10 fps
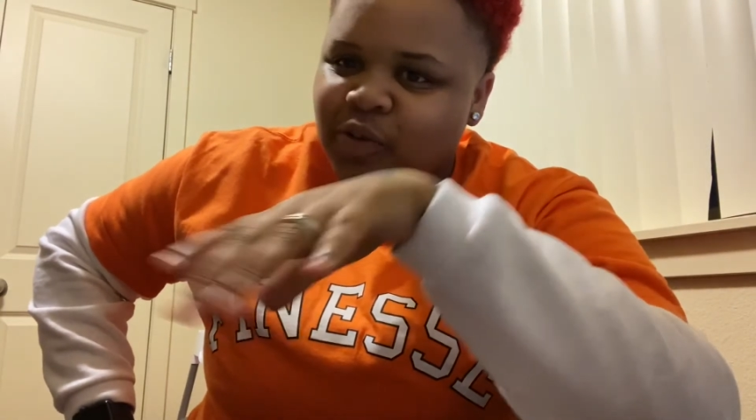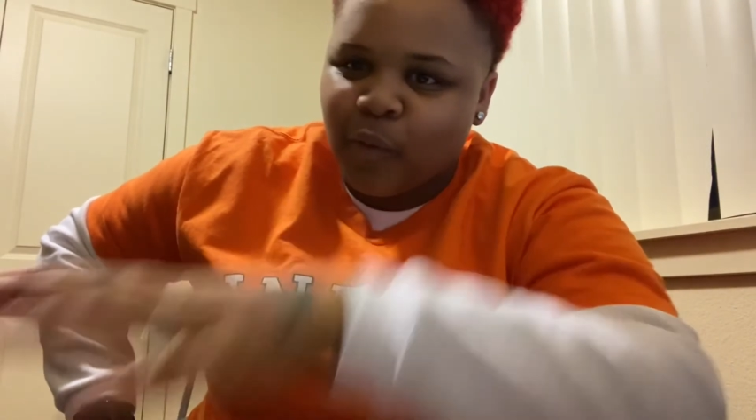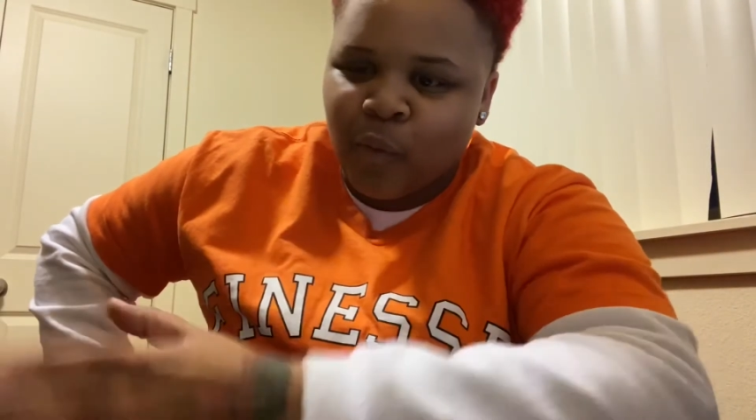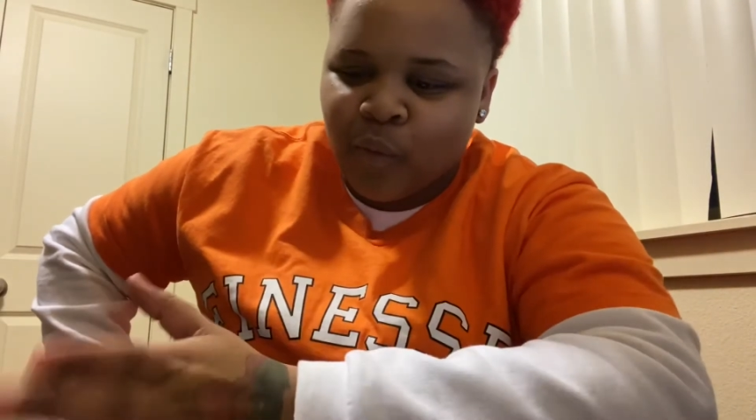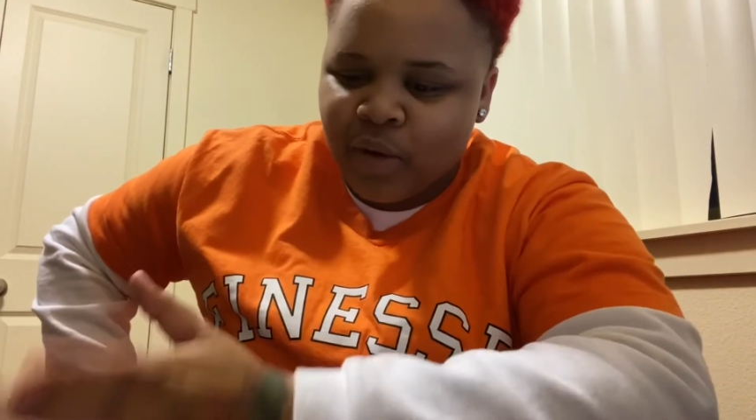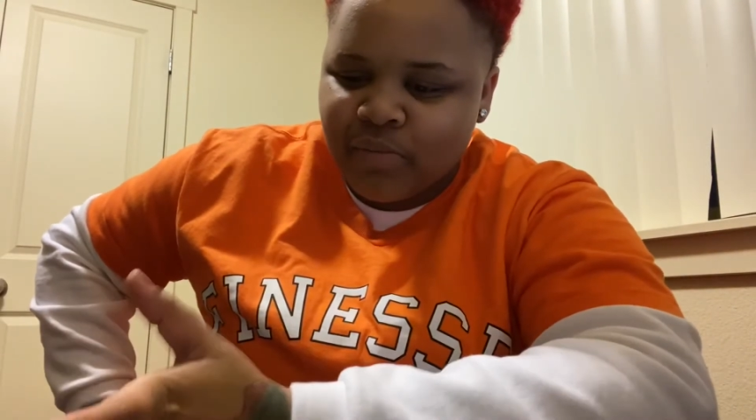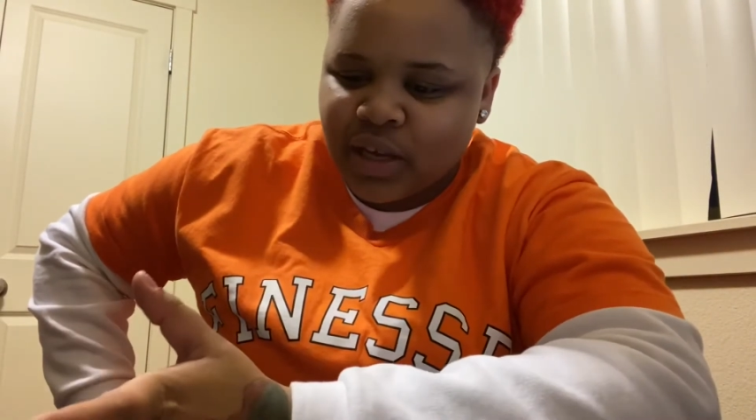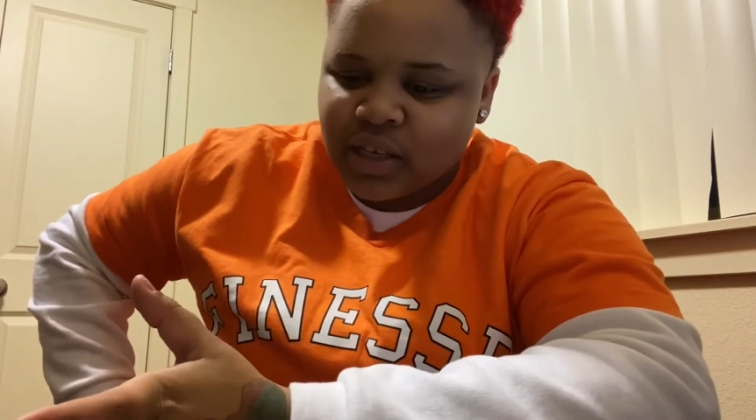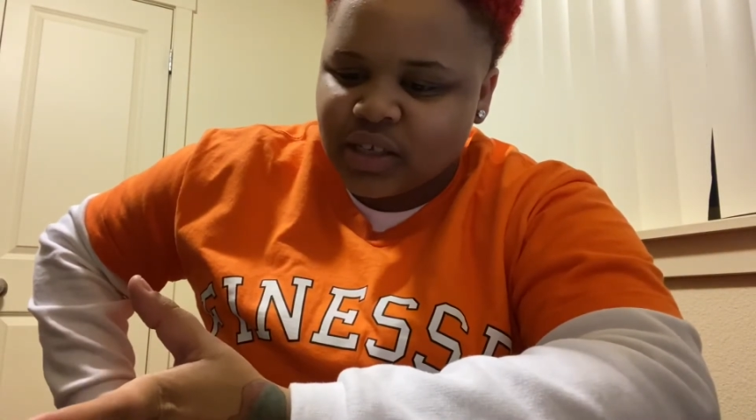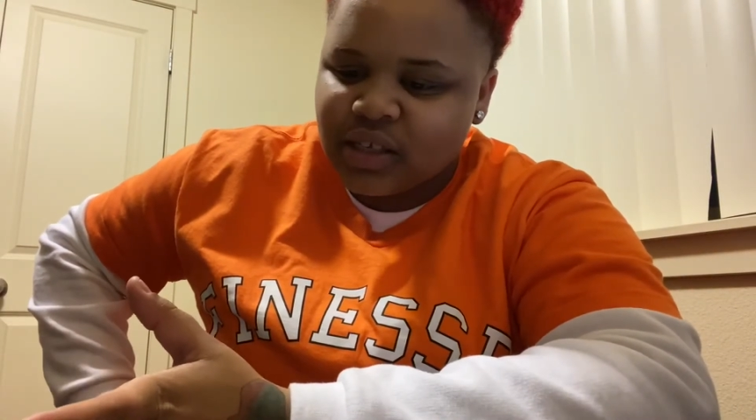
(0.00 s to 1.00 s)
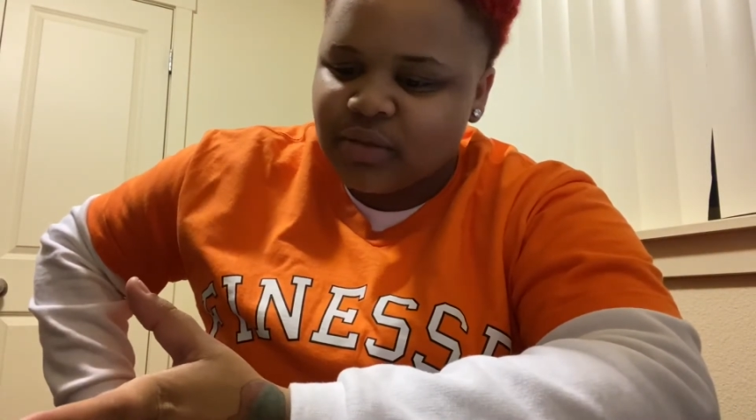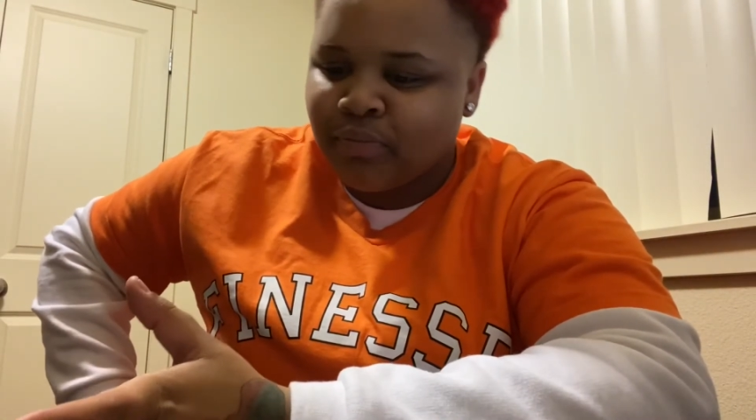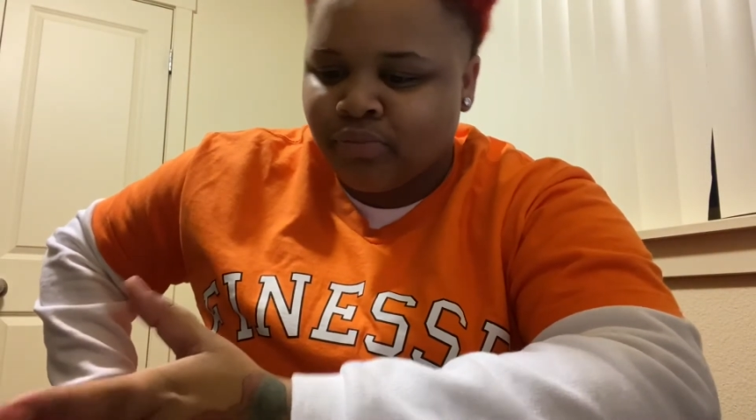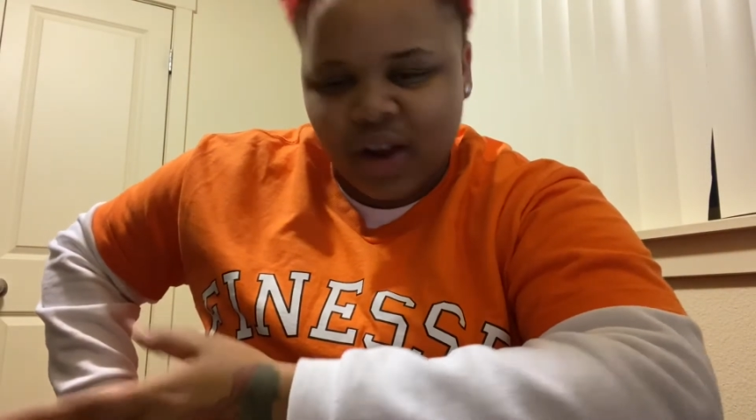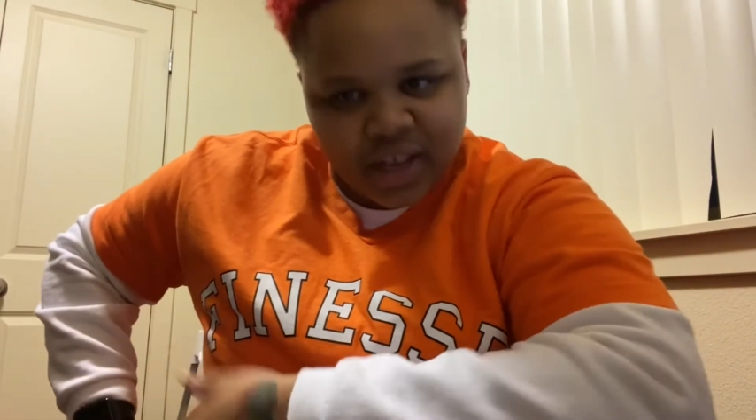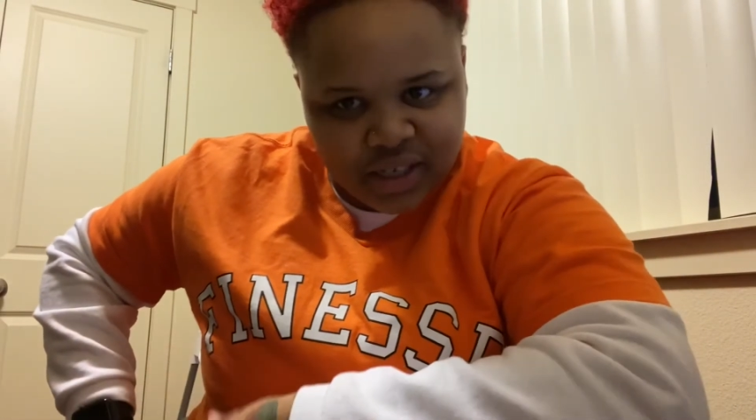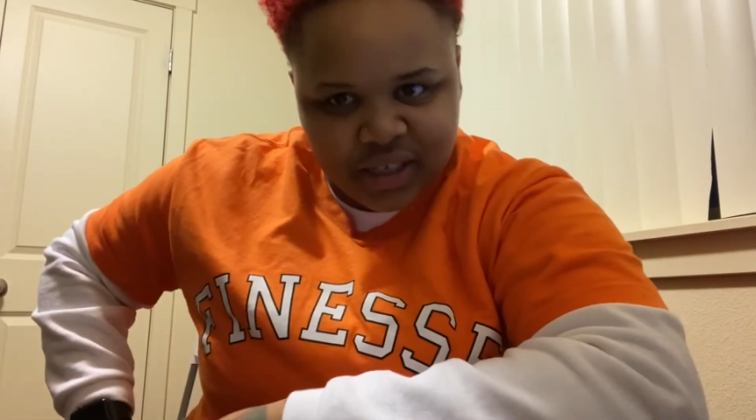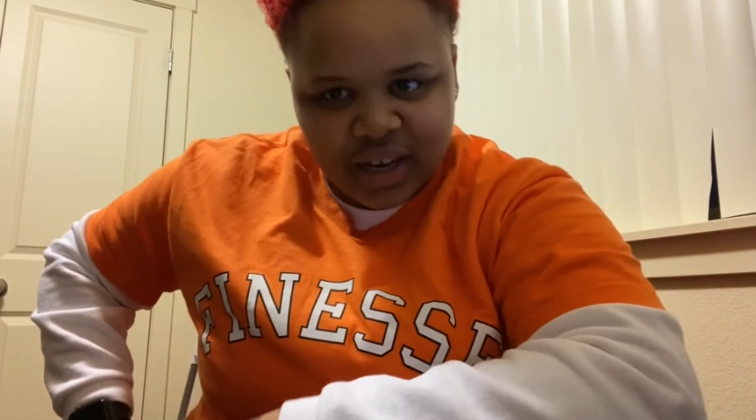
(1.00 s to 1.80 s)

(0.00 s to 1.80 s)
women's breast.